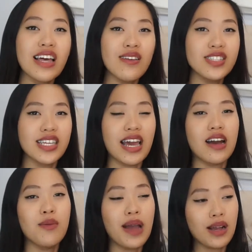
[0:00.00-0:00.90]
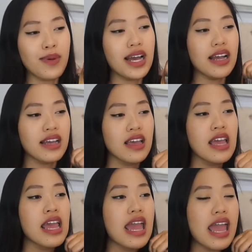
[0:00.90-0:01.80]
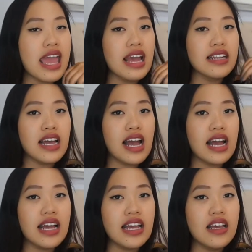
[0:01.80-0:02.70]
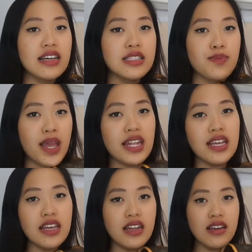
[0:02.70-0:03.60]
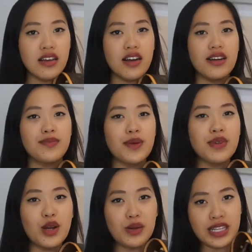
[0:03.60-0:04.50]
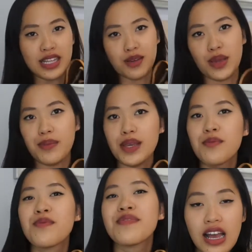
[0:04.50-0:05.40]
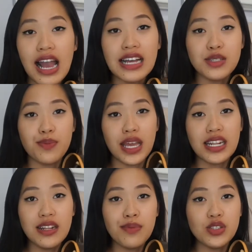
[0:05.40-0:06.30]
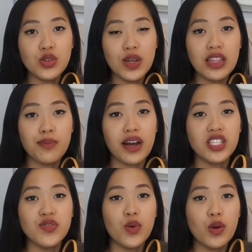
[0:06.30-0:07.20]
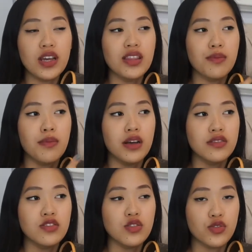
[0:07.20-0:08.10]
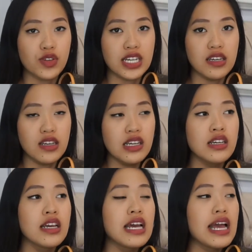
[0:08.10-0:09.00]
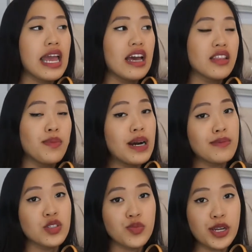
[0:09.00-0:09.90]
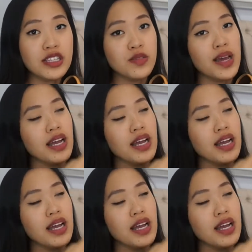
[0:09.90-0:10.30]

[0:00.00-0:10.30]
life to get a backpack. And I debated, I'm gonna hold it like a baby. I debated between the Bosphore and the Montsouri and the Palm Springs